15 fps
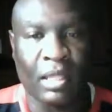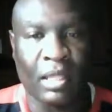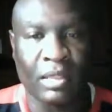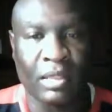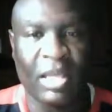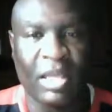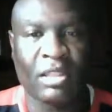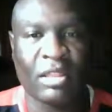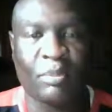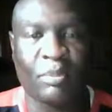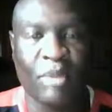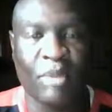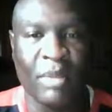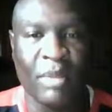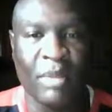that the
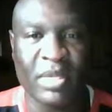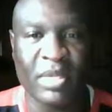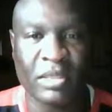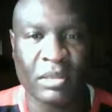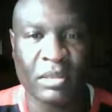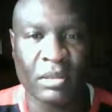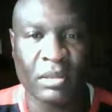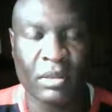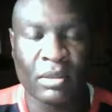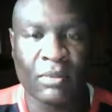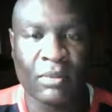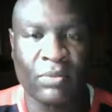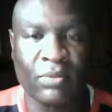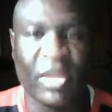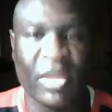premise
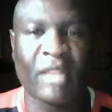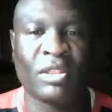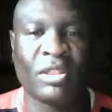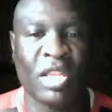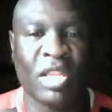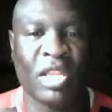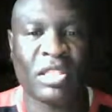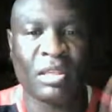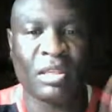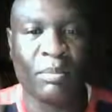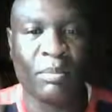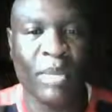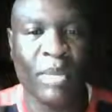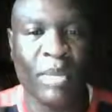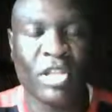that this
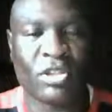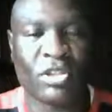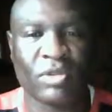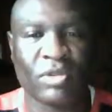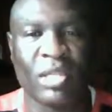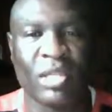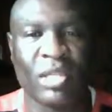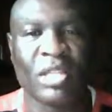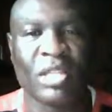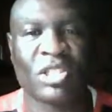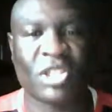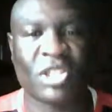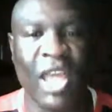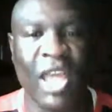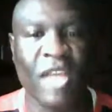ministry
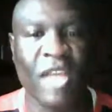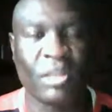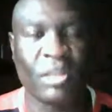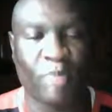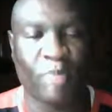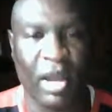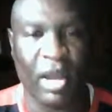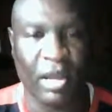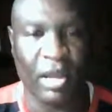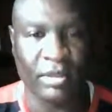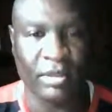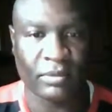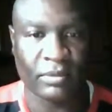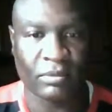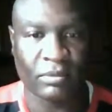stands
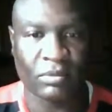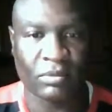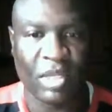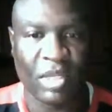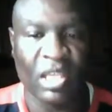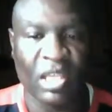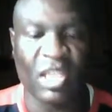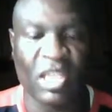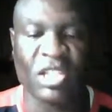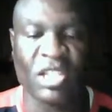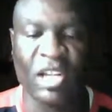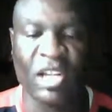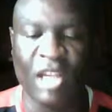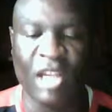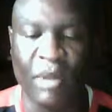upon is
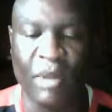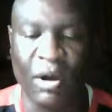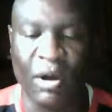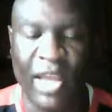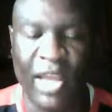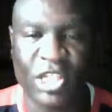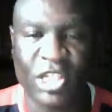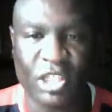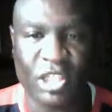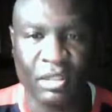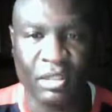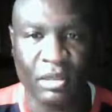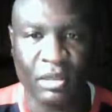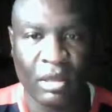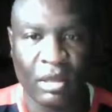the
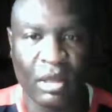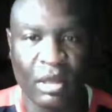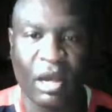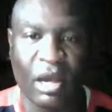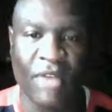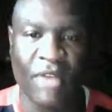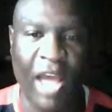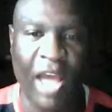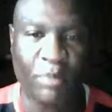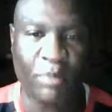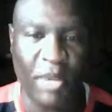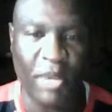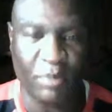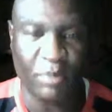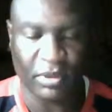liberation of our
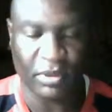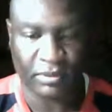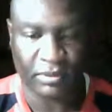people.